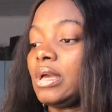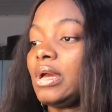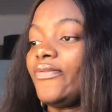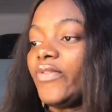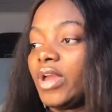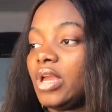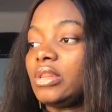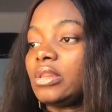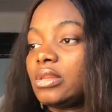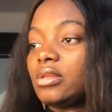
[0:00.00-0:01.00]
and then
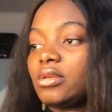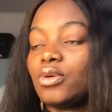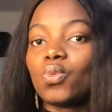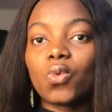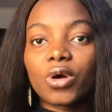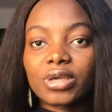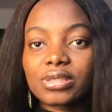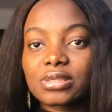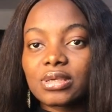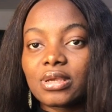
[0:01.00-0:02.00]
it
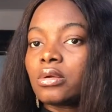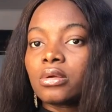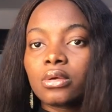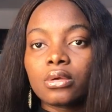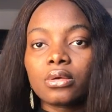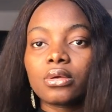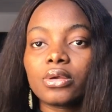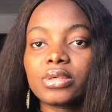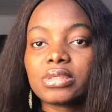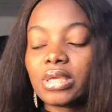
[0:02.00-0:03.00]
works.
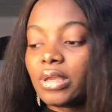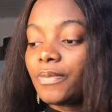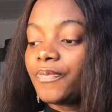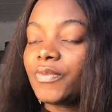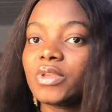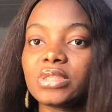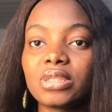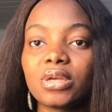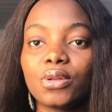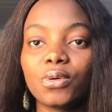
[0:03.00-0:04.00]
You see? See the
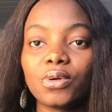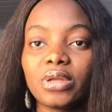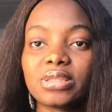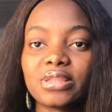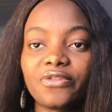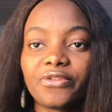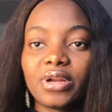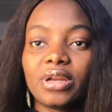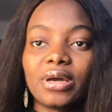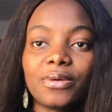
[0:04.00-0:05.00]
glow? It's different
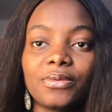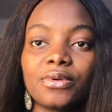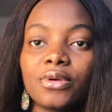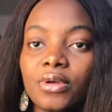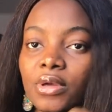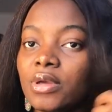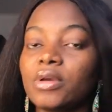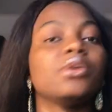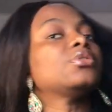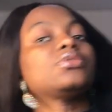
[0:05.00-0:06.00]
now.
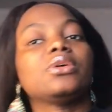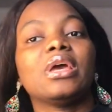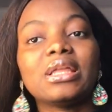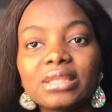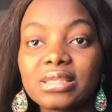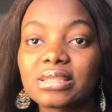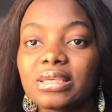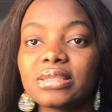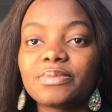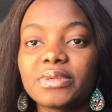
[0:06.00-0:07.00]
So yeah, this
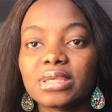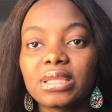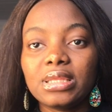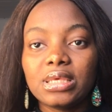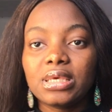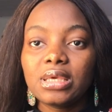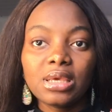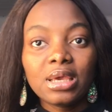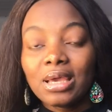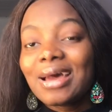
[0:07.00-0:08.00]
is basically
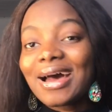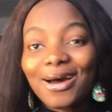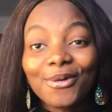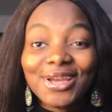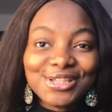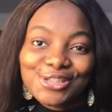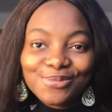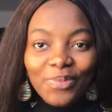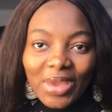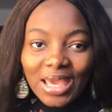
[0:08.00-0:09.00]
how it should
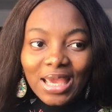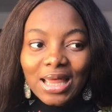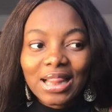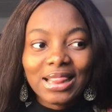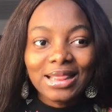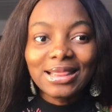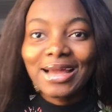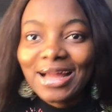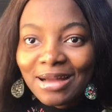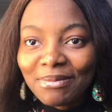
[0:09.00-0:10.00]
be.
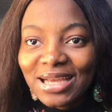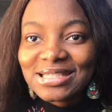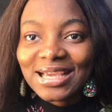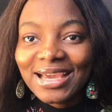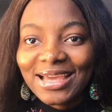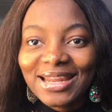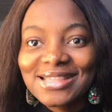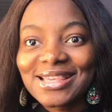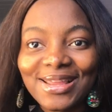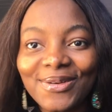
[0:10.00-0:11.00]
Like my skin, it's
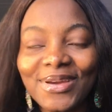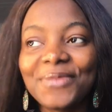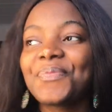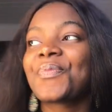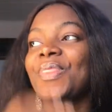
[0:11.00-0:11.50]
glowing.